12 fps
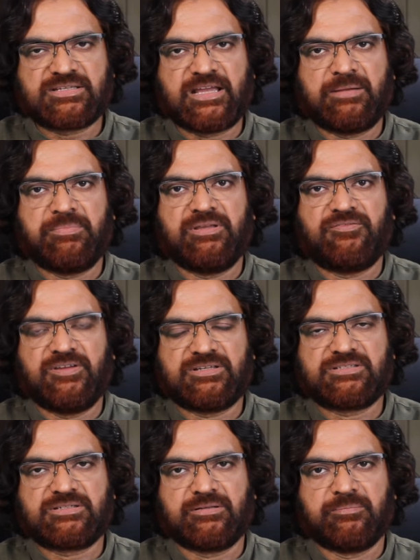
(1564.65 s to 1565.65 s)
can be
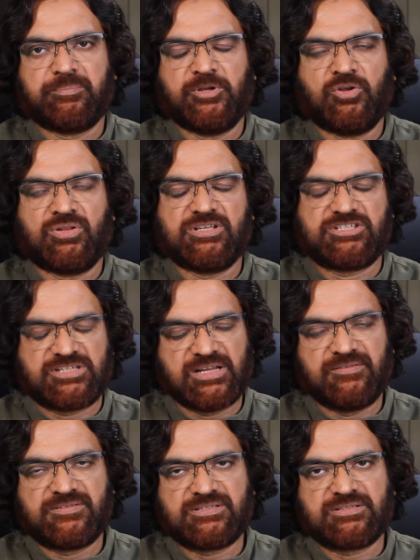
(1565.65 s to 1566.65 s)
fixed below the
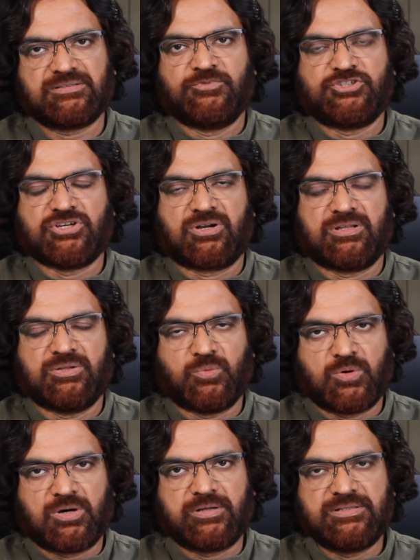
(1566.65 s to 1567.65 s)
shelves which are on the
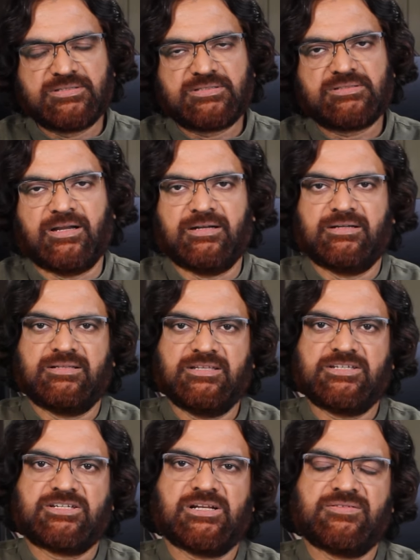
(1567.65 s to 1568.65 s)
walls, and
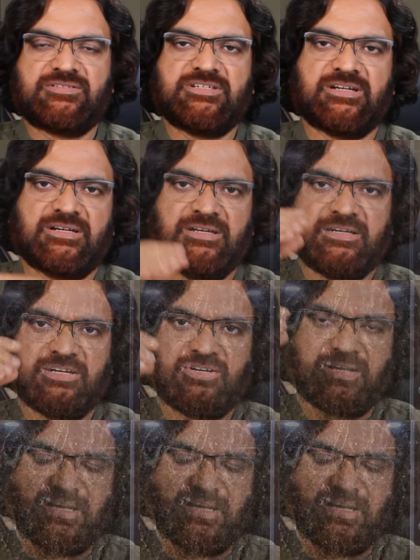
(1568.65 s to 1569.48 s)
these shelves generally tend to